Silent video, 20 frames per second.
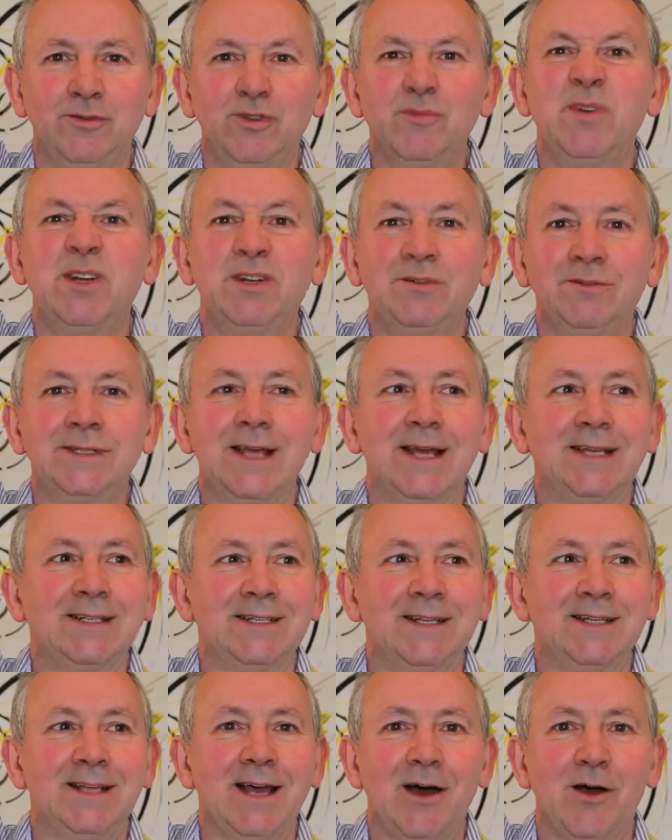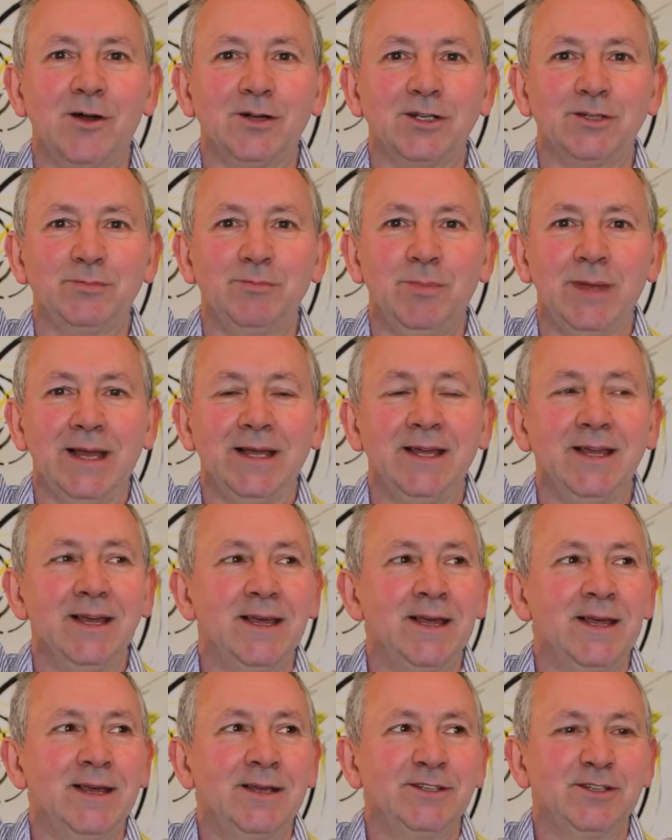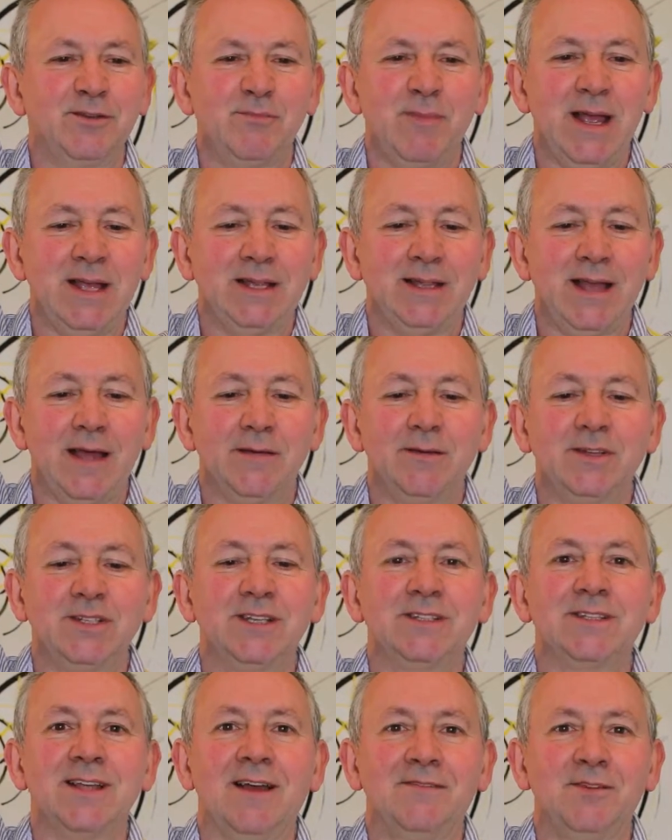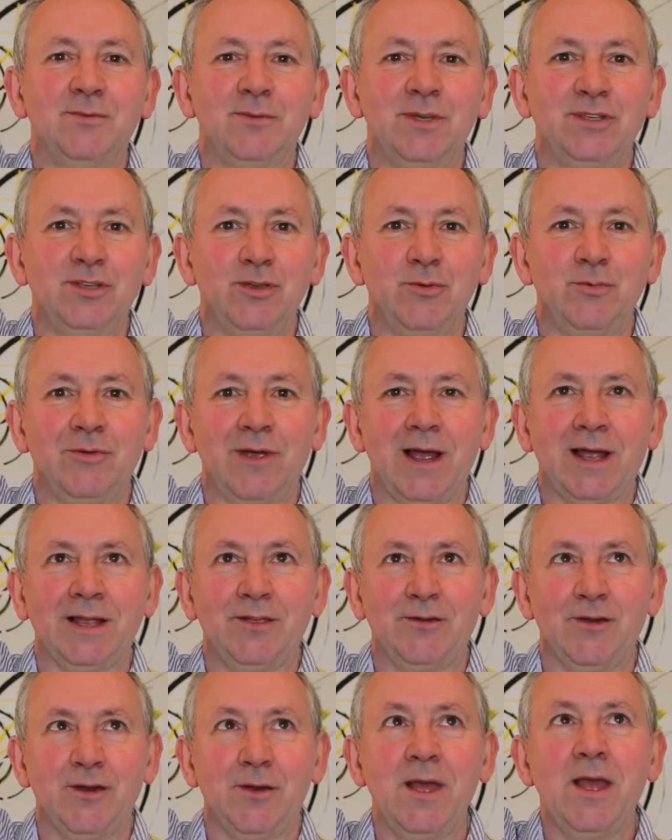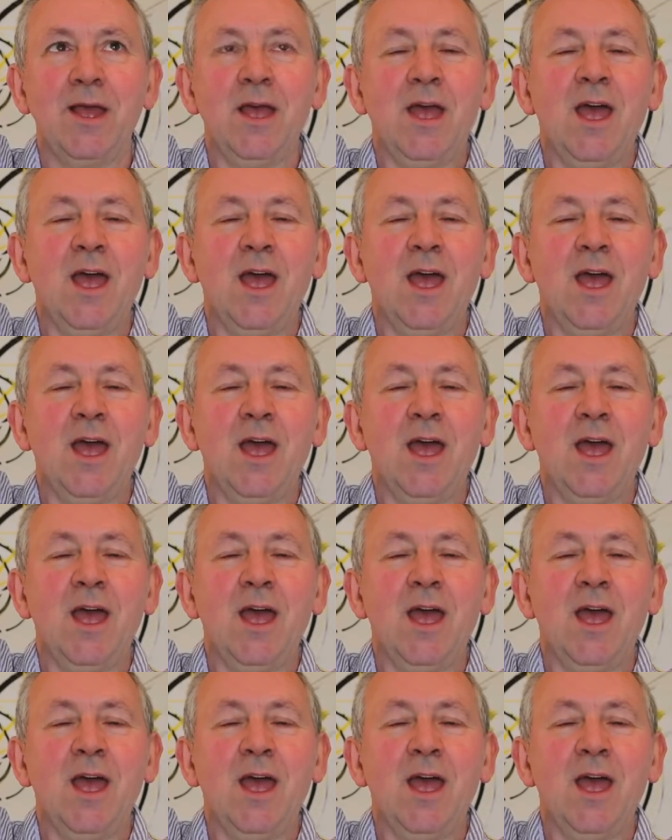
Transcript: The middle is actually the hardest bit to make that, and it doesn't have to be super accurate.